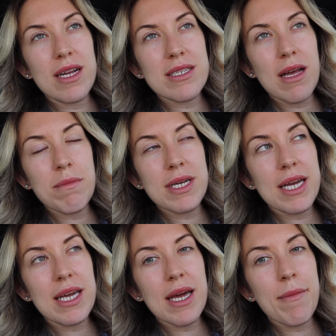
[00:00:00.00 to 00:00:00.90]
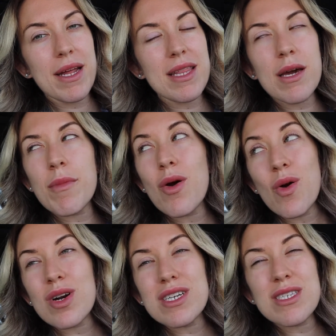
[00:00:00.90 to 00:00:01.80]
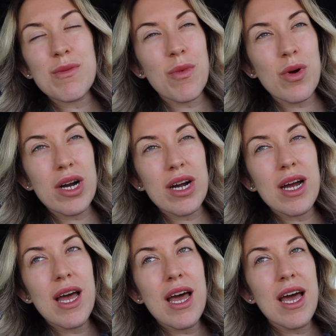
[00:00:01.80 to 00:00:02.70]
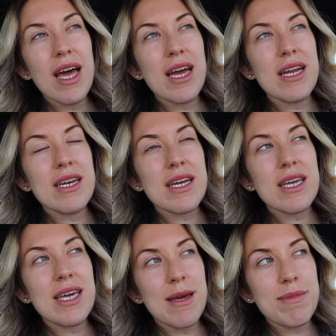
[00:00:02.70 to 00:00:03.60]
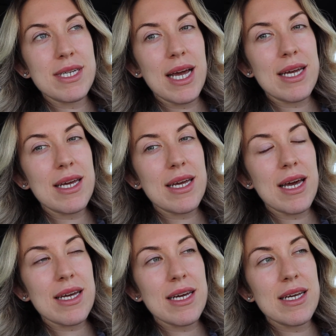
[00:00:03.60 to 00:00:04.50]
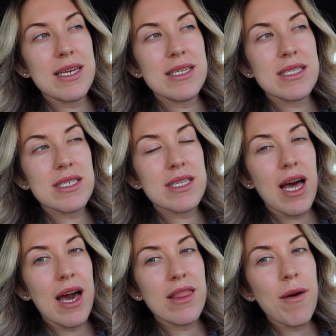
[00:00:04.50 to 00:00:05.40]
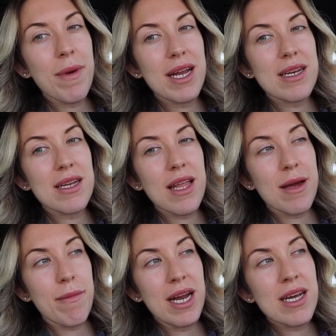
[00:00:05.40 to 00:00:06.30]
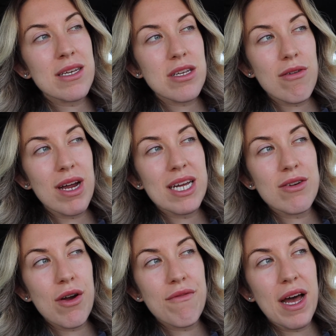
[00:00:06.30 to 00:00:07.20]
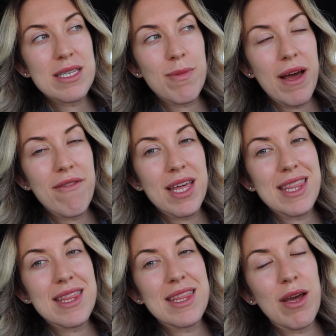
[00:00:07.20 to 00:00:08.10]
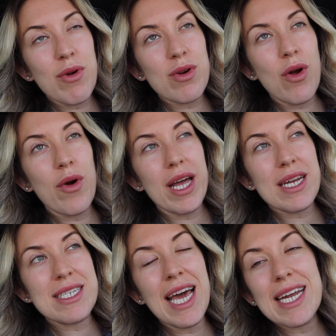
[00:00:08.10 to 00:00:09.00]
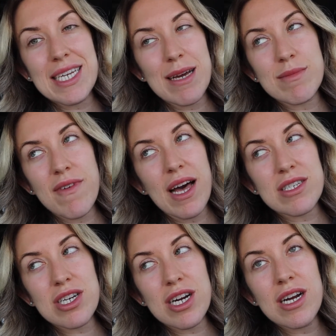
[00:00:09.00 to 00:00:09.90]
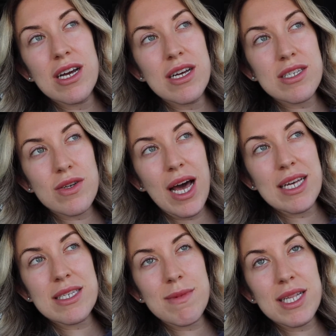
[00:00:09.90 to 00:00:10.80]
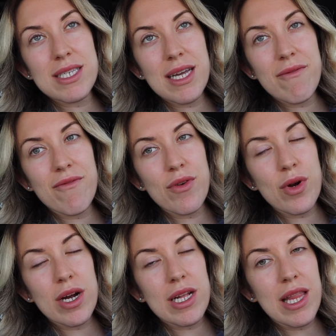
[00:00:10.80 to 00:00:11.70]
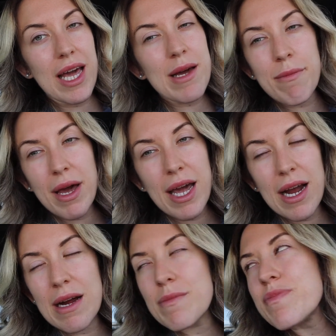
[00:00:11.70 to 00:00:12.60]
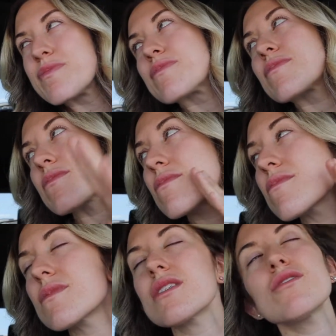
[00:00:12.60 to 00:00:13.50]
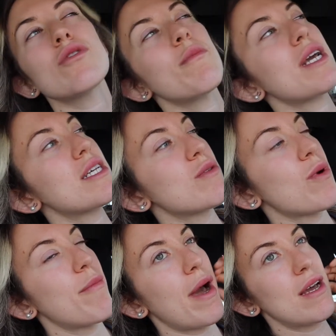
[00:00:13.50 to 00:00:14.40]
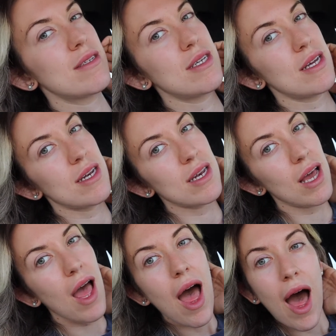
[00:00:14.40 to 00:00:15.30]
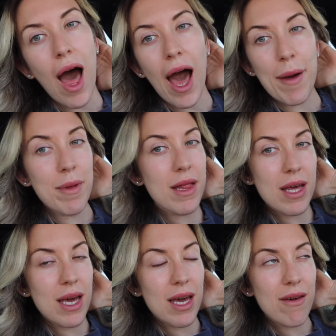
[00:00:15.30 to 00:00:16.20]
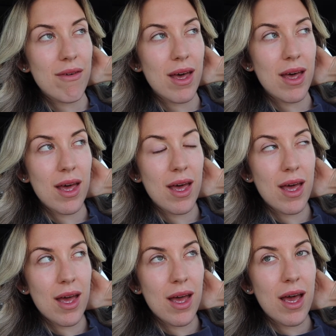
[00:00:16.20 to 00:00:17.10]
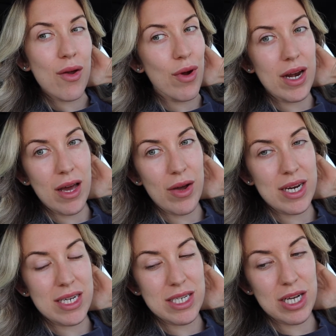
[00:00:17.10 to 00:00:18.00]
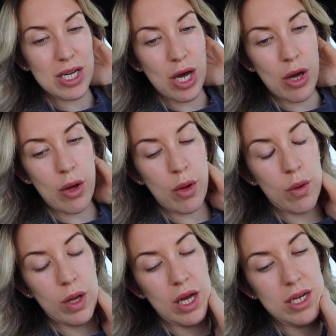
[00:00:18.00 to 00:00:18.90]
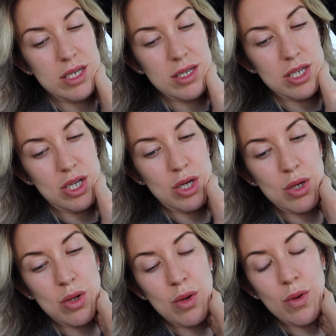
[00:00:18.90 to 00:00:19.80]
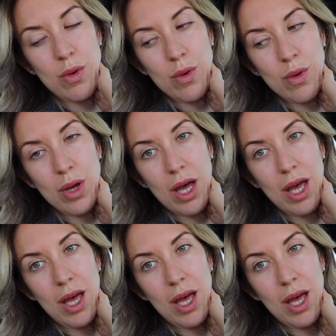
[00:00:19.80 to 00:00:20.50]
I stopped taking it, but I think I'm going to order some more and keep taking it because I thought my, like, my nails already grow fast, but I feel like they were growing 10 times faster. So it has to be the same for, like, my hair. So I'm going to get some more biotin, I believe. Right now I need to go to...